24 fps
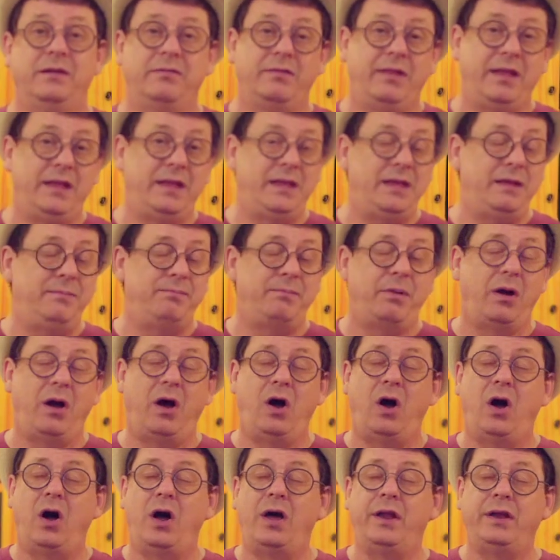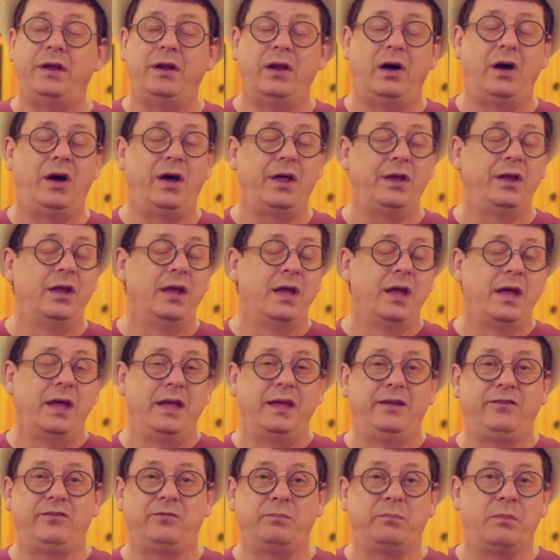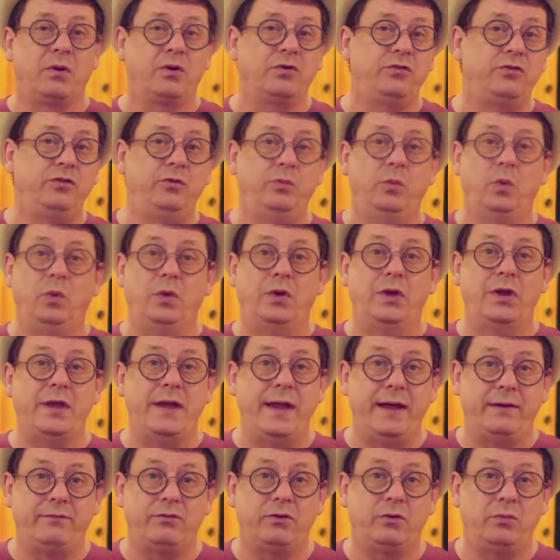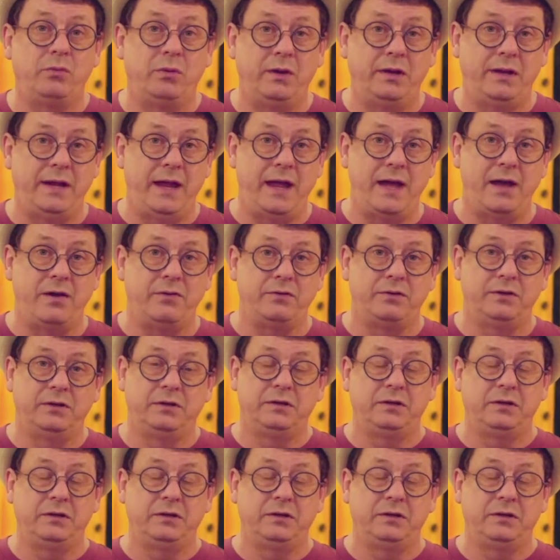They keep on and on. His mercy will never run out.